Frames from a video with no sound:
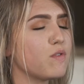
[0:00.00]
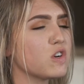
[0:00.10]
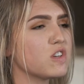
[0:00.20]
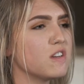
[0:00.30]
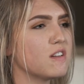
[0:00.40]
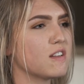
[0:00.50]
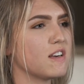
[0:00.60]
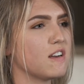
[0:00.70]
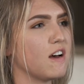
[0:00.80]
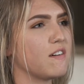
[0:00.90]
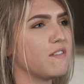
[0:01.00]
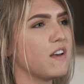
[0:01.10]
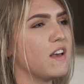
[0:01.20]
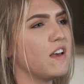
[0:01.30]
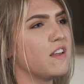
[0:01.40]
Fortunately enough,
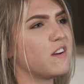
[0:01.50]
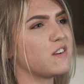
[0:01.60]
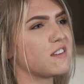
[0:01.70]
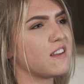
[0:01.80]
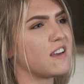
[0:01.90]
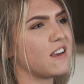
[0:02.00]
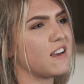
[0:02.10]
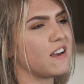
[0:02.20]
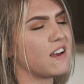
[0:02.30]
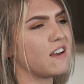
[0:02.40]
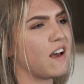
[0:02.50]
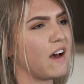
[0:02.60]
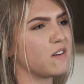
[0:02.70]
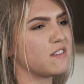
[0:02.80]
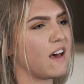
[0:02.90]
there was a lady
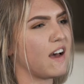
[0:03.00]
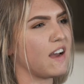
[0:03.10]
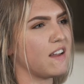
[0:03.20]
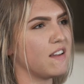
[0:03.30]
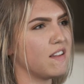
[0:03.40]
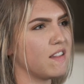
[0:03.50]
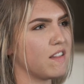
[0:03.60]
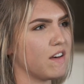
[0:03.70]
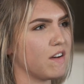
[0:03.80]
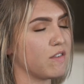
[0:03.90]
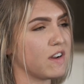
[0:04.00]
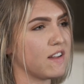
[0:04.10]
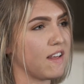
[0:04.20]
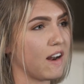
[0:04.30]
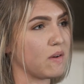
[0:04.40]
outside the arena
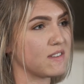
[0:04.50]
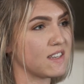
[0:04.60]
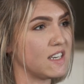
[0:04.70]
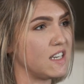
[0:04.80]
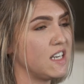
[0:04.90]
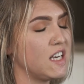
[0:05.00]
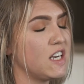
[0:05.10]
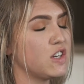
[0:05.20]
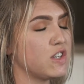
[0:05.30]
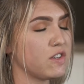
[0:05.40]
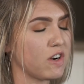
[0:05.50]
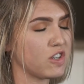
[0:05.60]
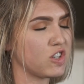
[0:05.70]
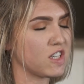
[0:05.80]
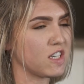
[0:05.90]
that I was in. She
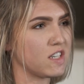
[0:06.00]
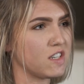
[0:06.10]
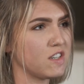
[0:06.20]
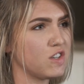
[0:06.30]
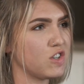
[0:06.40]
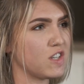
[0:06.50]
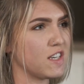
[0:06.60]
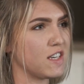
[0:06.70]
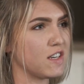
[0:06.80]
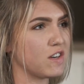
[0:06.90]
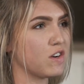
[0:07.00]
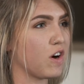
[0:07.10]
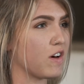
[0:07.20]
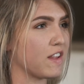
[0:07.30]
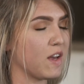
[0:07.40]
rushed in, she
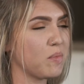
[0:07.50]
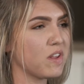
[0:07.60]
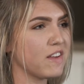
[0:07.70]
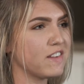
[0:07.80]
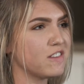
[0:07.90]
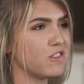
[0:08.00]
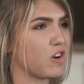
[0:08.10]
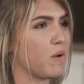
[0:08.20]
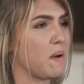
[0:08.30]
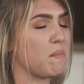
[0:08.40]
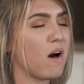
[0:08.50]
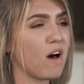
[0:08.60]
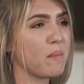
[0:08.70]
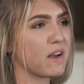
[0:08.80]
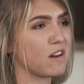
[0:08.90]
called the ambulance, she called my
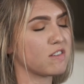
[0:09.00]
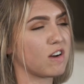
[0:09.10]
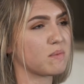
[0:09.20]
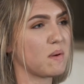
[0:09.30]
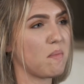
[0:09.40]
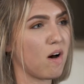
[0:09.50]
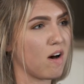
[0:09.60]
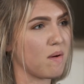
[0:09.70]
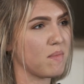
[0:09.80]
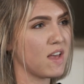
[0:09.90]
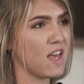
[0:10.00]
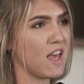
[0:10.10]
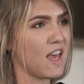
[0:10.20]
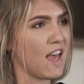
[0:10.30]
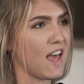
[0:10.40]
mom, I got to talk to my mom,
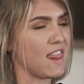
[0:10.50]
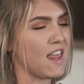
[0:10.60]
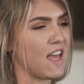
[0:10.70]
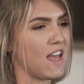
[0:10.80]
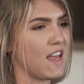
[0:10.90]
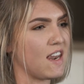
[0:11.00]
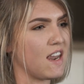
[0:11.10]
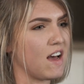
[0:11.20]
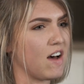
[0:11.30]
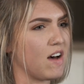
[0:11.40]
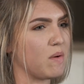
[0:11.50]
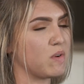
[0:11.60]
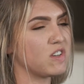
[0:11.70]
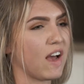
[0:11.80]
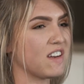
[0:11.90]
and then
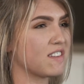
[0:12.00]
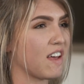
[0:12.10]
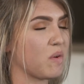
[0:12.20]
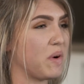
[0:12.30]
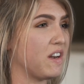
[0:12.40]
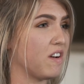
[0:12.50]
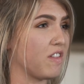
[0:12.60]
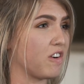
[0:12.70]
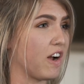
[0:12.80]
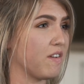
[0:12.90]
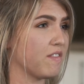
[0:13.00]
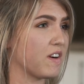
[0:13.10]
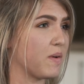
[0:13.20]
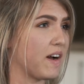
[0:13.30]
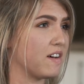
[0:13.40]
I just kind of waited on the ground for
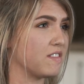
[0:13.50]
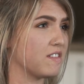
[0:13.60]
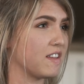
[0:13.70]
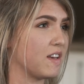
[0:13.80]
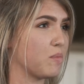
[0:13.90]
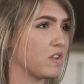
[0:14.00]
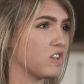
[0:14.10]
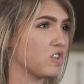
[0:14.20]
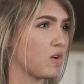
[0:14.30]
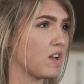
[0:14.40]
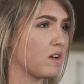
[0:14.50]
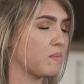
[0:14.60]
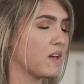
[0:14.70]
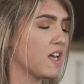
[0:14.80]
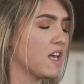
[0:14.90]
a while until the ambulance showed up.